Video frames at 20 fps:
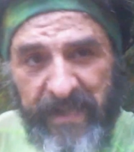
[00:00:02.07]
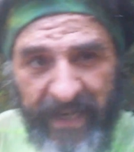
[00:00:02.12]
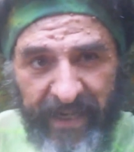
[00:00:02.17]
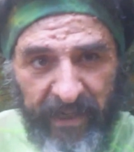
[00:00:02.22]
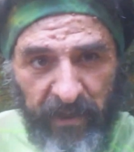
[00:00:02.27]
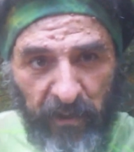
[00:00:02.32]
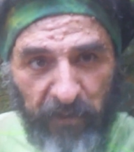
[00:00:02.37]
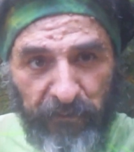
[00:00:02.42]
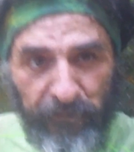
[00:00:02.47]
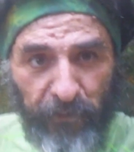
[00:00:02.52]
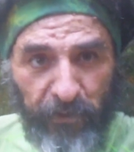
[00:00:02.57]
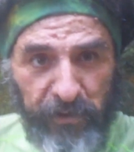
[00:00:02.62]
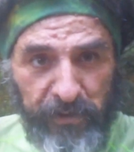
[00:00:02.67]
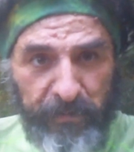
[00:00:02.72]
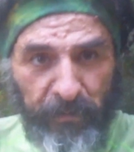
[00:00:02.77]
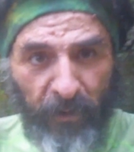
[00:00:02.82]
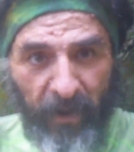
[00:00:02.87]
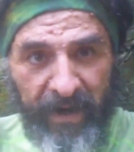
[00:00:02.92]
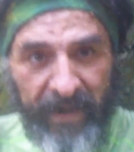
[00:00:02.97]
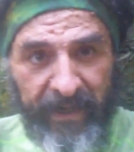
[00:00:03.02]
taking our
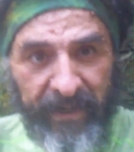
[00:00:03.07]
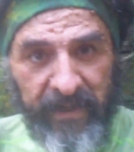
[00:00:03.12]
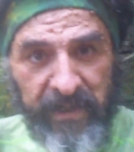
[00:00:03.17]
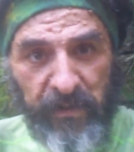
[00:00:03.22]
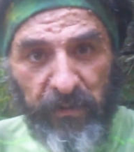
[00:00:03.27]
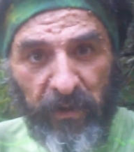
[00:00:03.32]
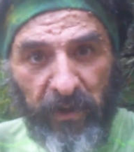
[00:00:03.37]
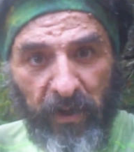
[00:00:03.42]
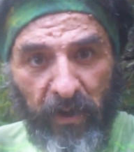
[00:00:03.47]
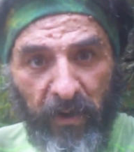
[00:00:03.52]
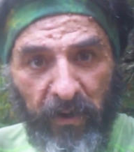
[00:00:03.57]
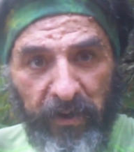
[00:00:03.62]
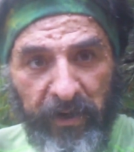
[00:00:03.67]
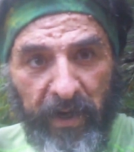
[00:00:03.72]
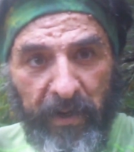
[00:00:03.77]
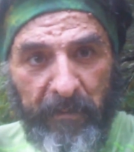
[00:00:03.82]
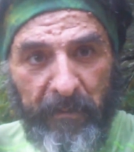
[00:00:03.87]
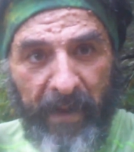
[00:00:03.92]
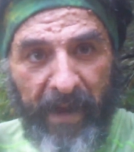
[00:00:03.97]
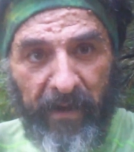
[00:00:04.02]
first break as we're going
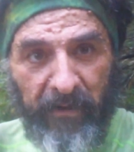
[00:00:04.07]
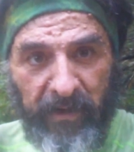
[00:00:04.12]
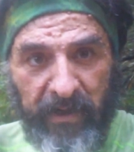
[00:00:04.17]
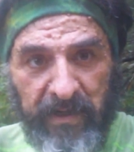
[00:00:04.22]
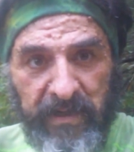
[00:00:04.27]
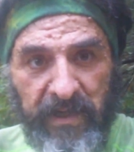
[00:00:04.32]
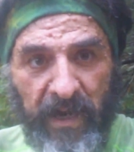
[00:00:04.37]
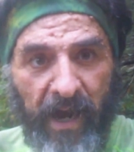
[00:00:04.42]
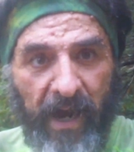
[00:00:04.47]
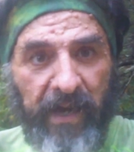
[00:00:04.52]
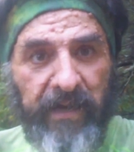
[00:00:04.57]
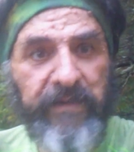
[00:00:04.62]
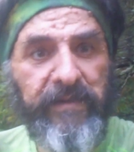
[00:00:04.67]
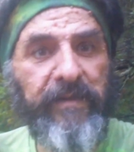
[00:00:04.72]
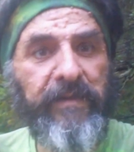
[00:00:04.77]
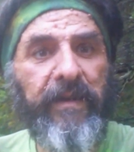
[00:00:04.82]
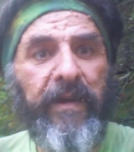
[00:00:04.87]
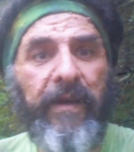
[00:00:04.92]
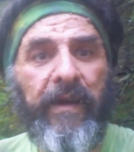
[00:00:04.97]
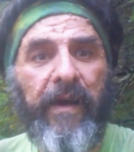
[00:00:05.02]
up Mount
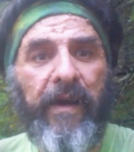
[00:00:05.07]
Katahdin.